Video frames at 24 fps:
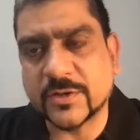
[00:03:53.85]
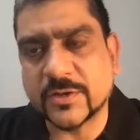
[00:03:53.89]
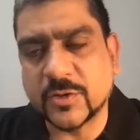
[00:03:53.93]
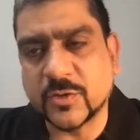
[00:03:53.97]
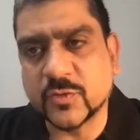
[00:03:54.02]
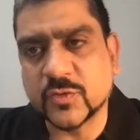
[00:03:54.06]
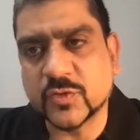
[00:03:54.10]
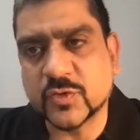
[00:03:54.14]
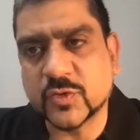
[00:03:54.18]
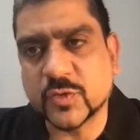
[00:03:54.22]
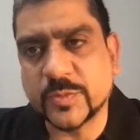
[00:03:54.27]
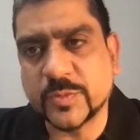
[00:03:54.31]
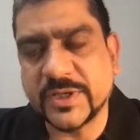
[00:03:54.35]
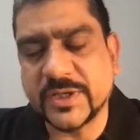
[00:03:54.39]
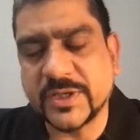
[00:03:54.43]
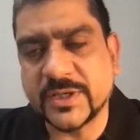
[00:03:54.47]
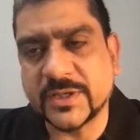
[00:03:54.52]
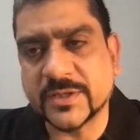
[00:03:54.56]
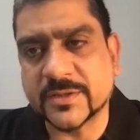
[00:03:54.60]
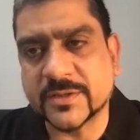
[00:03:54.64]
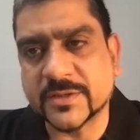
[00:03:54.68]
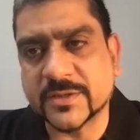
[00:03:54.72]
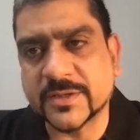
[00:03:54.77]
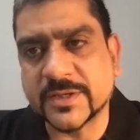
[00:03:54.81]
used to be
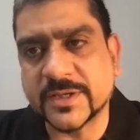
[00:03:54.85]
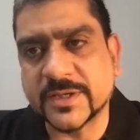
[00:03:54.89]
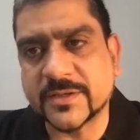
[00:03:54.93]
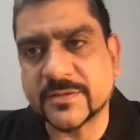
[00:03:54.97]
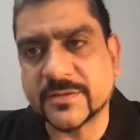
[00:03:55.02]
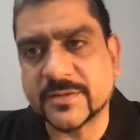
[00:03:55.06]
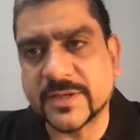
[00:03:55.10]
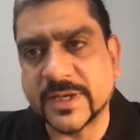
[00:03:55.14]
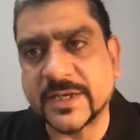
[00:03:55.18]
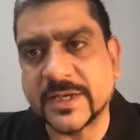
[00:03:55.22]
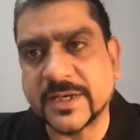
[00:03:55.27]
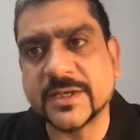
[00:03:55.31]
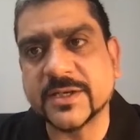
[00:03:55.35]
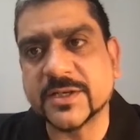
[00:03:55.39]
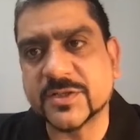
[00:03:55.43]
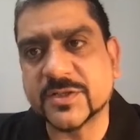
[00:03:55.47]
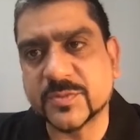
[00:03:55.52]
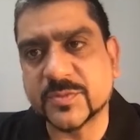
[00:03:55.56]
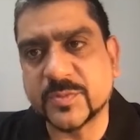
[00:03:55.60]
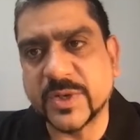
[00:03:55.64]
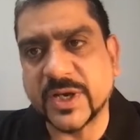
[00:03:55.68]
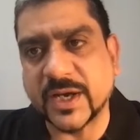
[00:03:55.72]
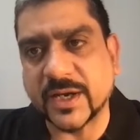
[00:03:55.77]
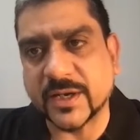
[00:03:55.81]
internet 10 years
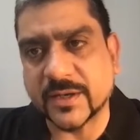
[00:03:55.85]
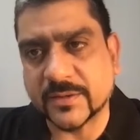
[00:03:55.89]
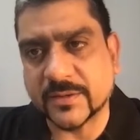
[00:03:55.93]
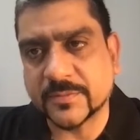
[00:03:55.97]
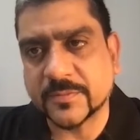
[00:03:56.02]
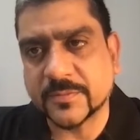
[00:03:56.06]
back,